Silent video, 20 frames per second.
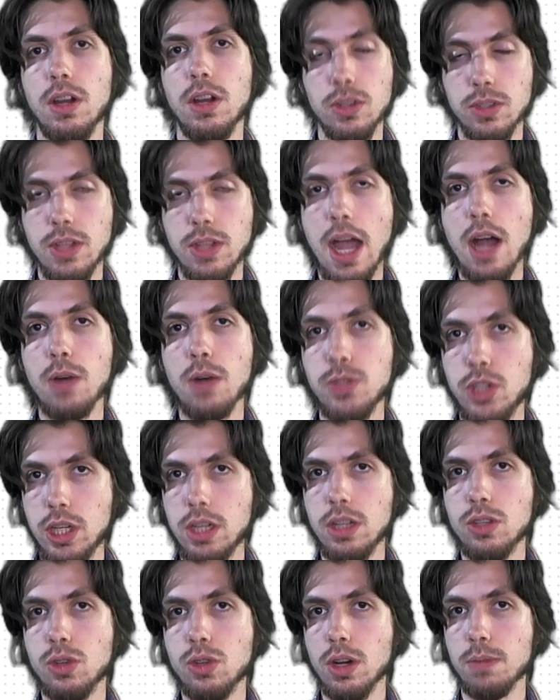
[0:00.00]
or how
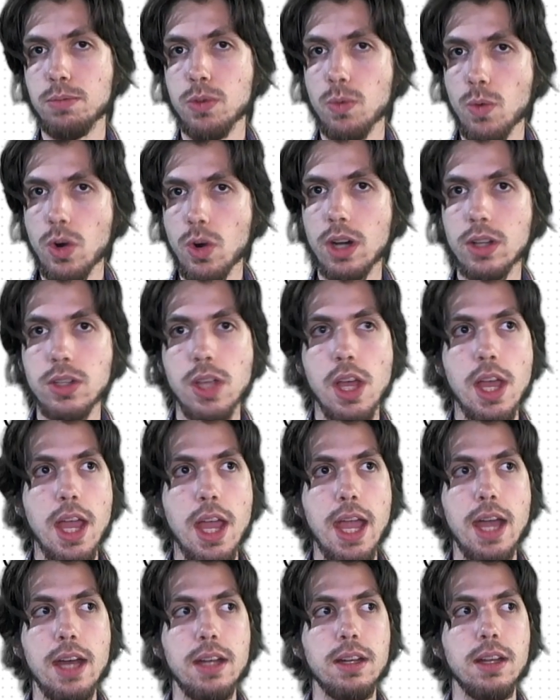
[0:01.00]
GDScript works,
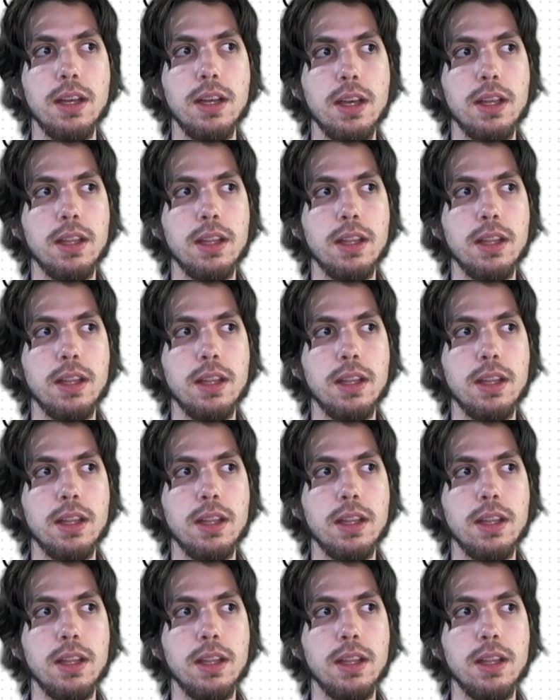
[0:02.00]
and